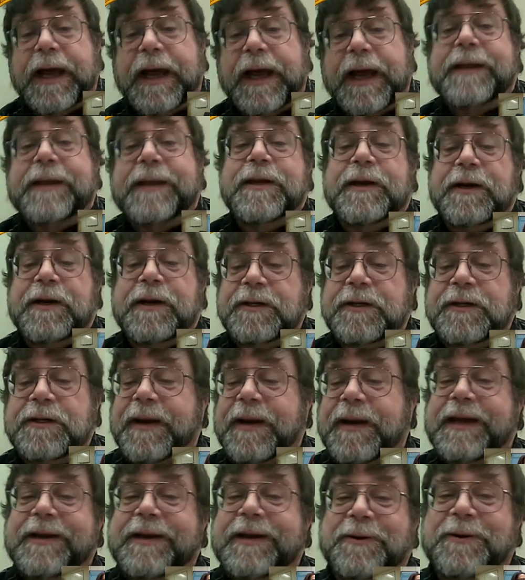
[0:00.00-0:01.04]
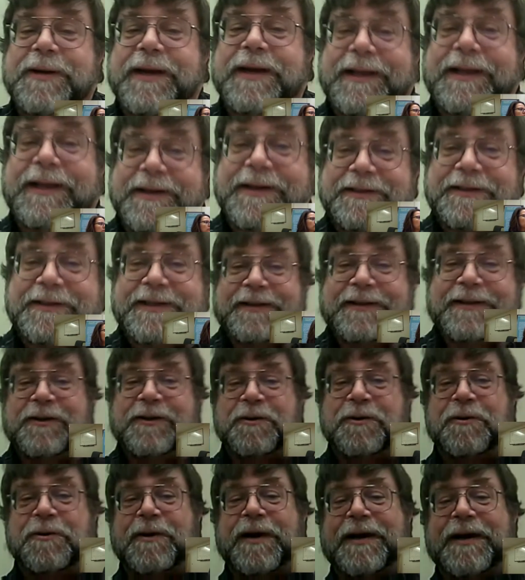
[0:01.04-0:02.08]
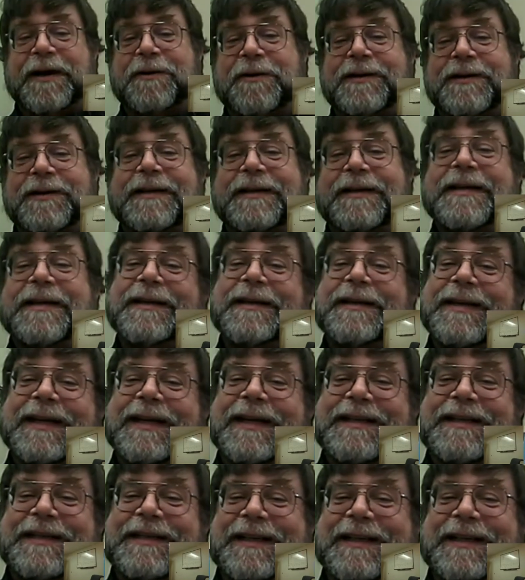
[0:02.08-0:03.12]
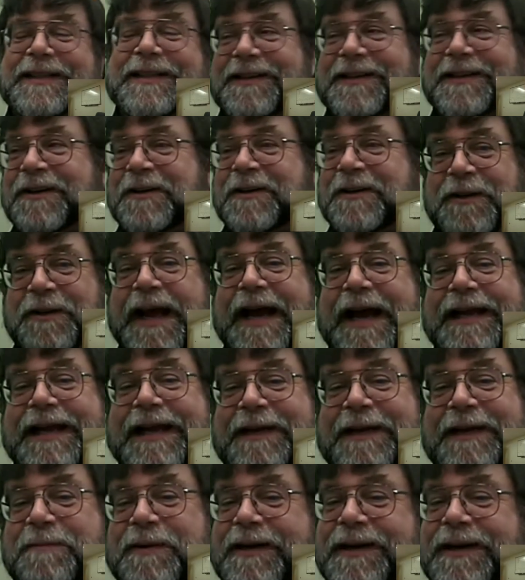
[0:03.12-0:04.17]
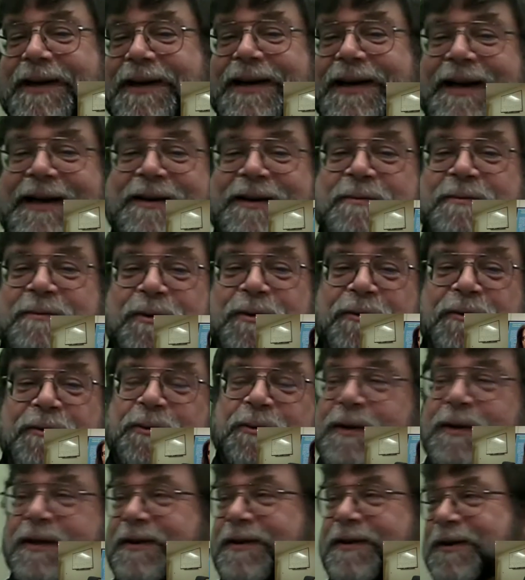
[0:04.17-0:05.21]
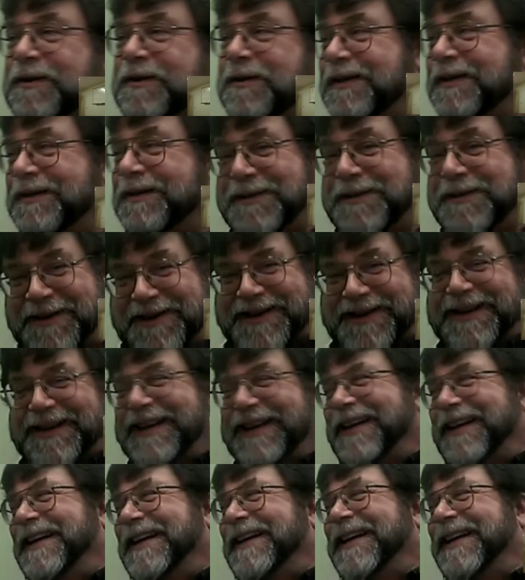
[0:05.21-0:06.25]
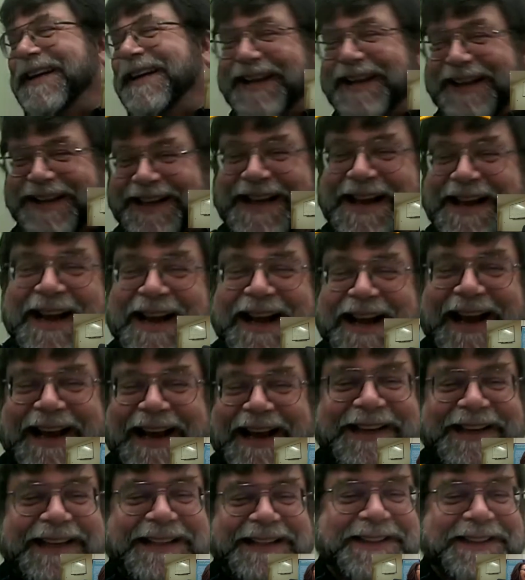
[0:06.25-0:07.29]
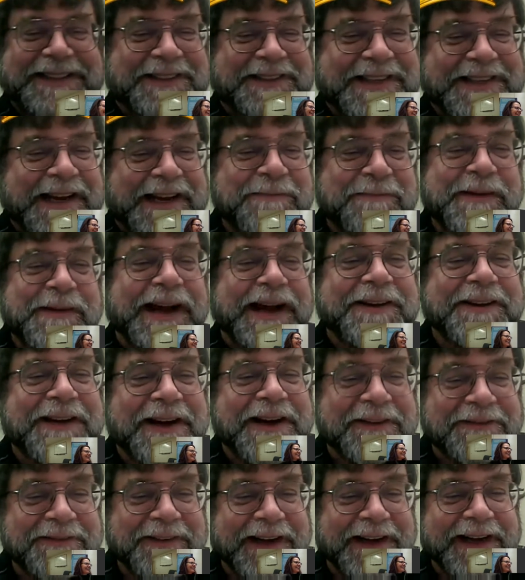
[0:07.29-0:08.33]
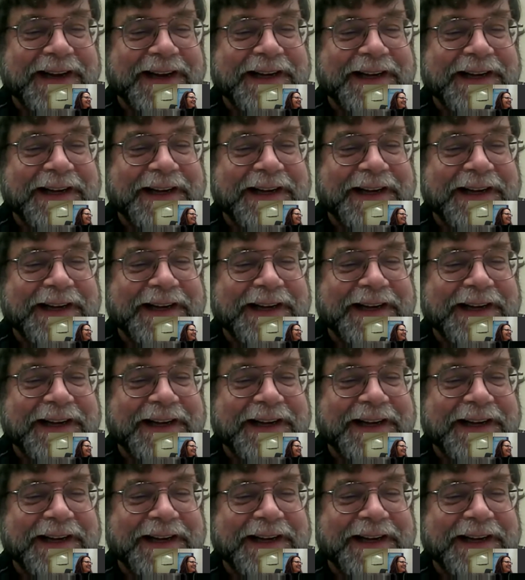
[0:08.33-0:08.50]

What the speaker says: And there's that little crown. And it's a little laggy, but it kind of moves with you as you. And let's turn that back off.